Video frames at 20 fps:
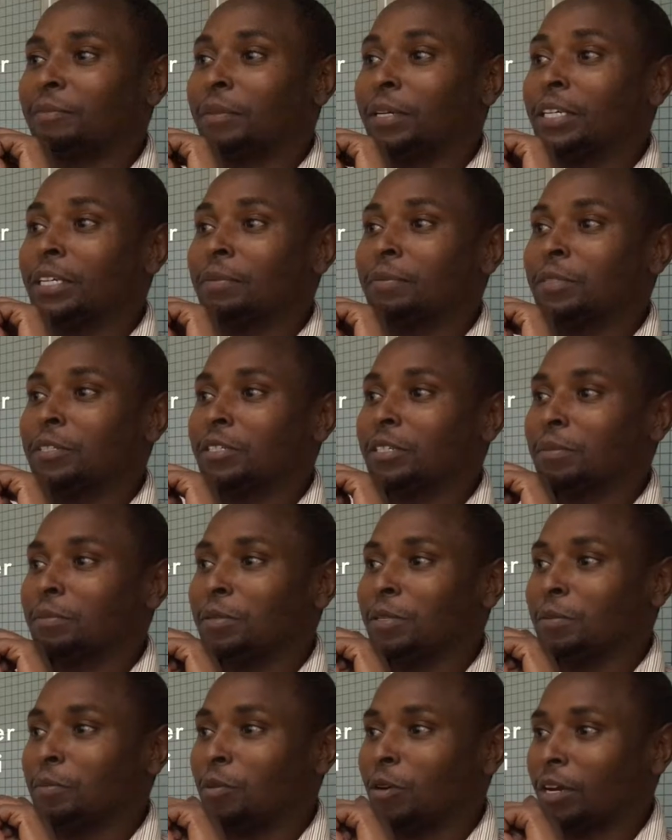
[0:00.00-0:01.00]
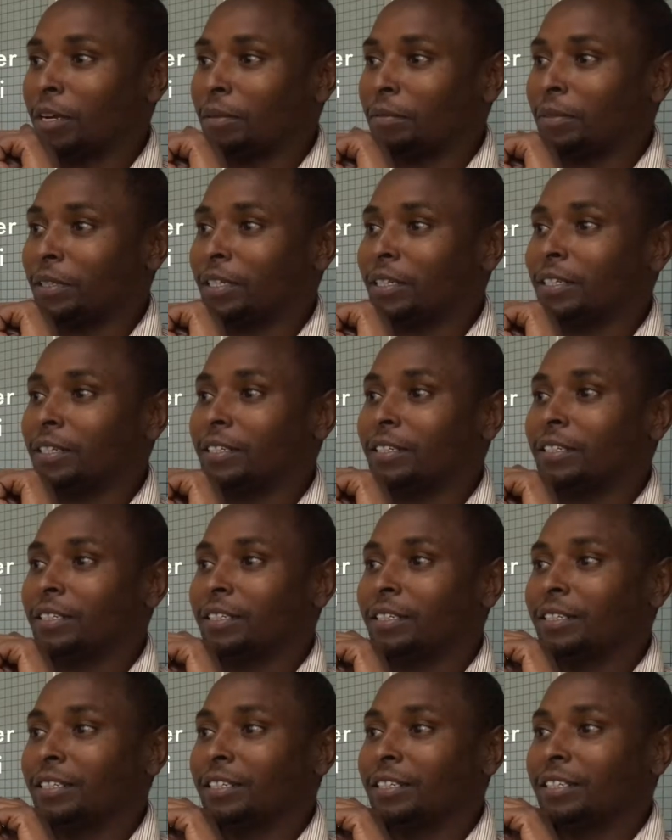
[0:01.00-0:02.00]
My name is Abdi Mohamed.
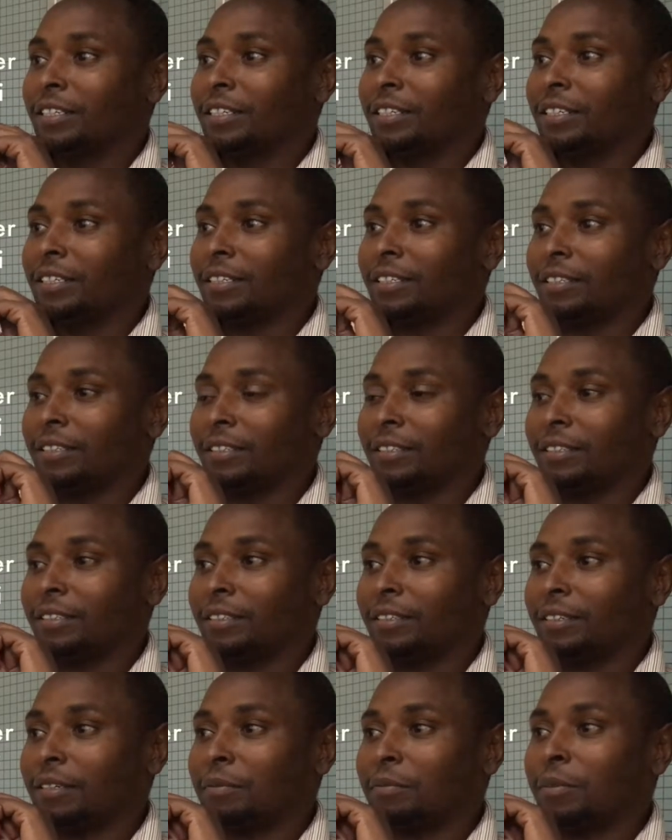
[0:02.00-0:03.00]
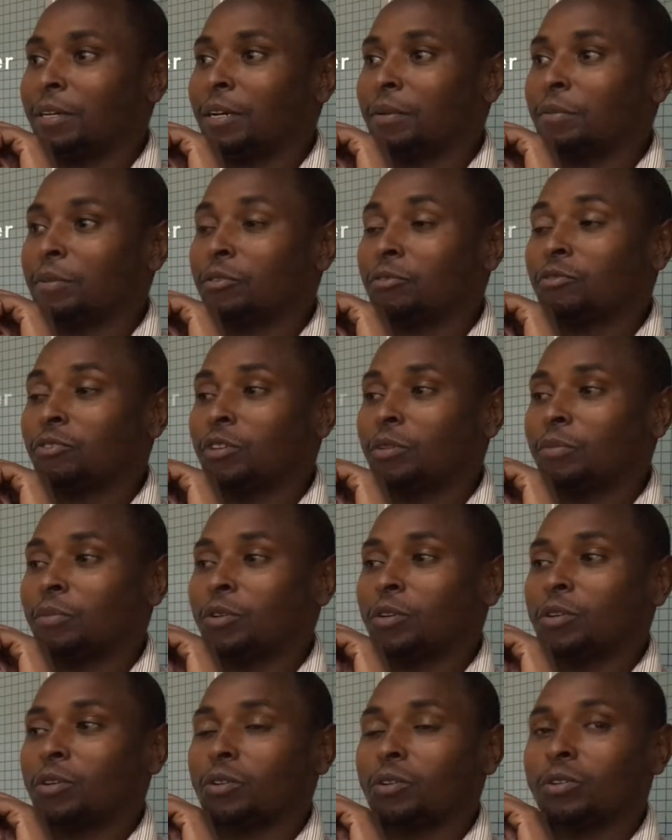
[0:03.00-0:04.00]
I'm coming from
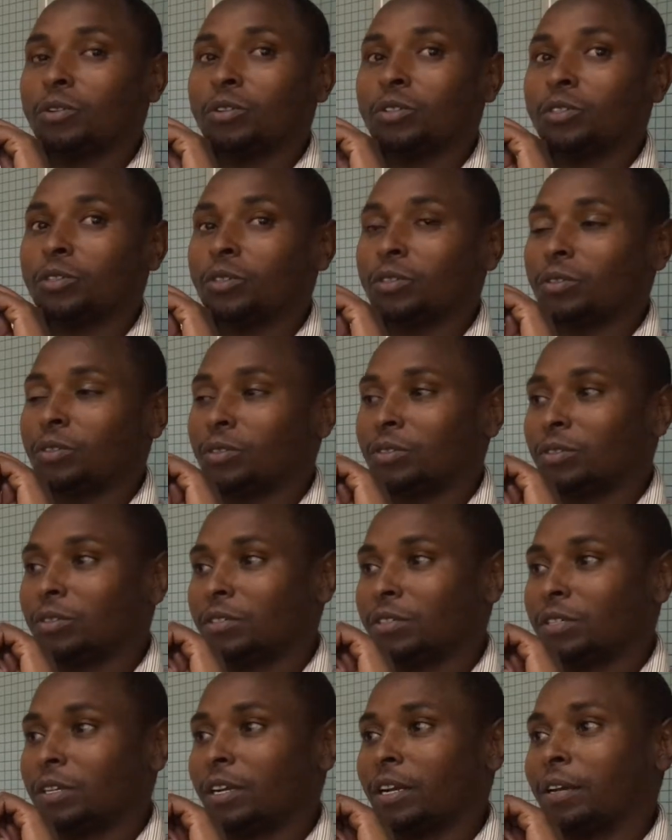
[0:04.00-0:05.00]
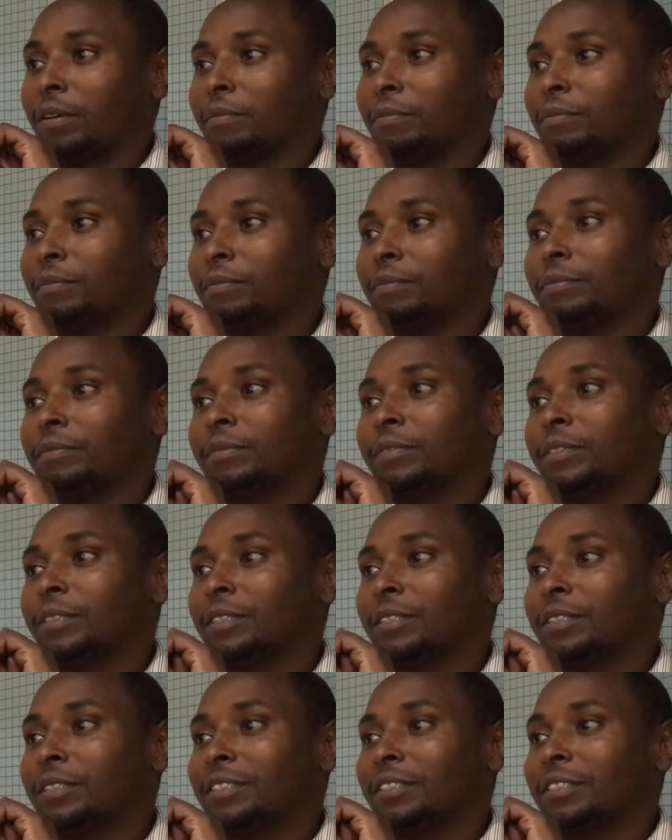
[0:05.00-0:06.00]
Korogocho, slum
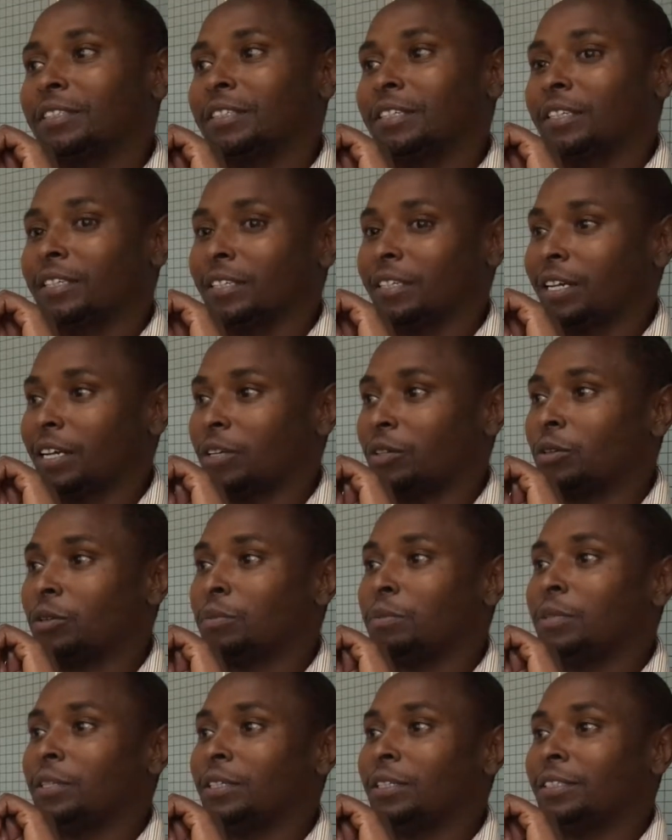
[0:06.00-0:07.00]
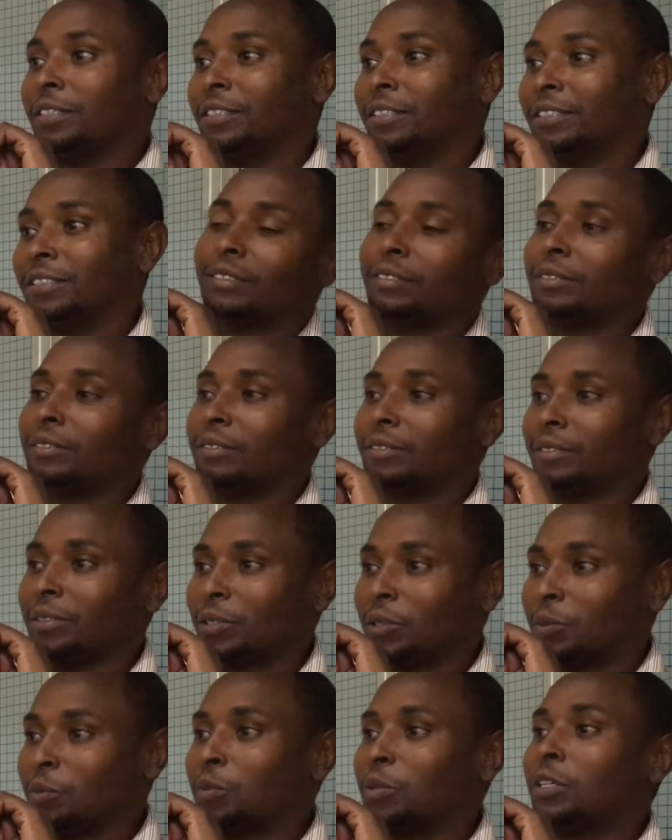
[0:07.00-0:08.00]
in Nairobi. I
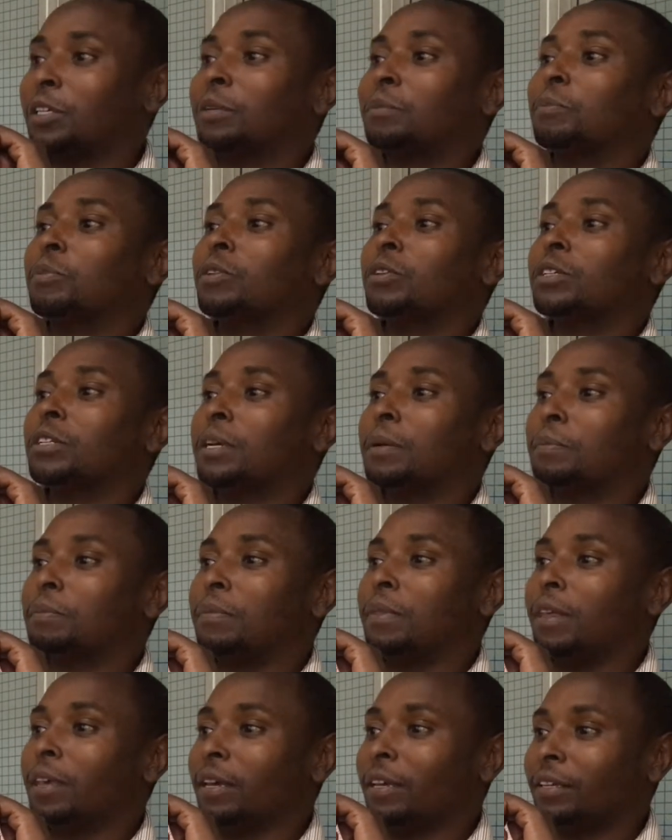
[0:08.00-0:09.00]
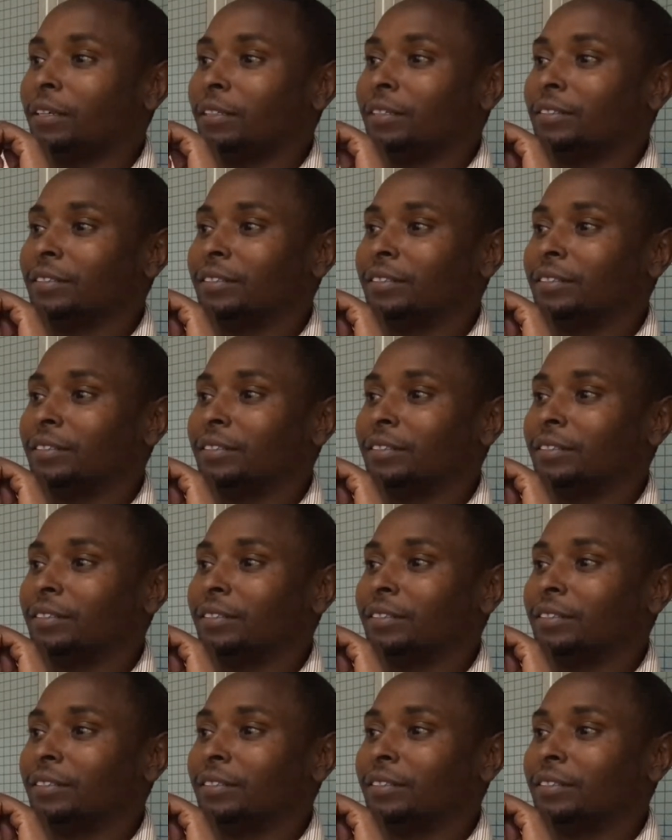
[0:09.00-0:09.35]
was born and brought up there.